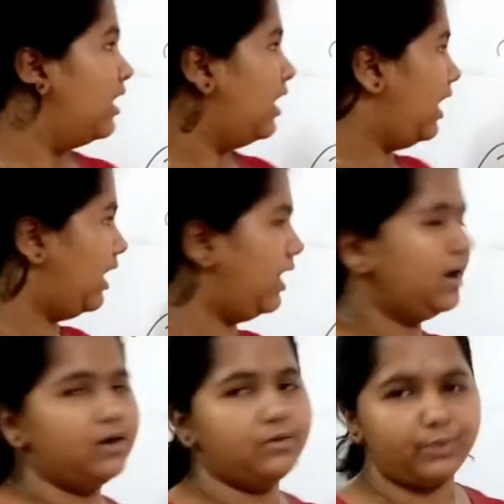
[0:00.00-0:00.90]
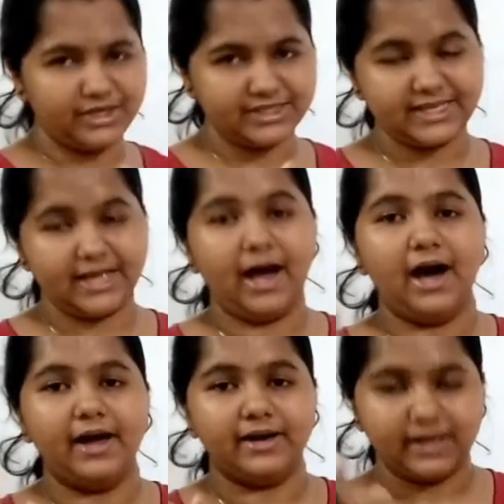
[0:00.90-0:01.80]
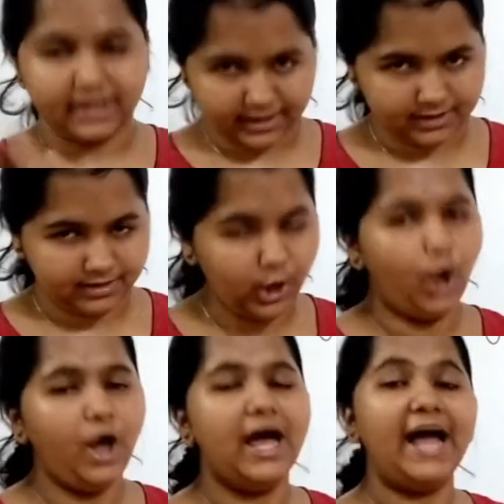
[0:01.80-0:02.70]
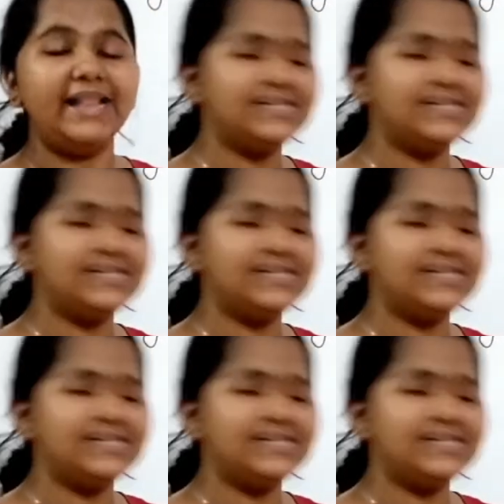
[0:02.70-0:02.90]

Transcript: our law. And the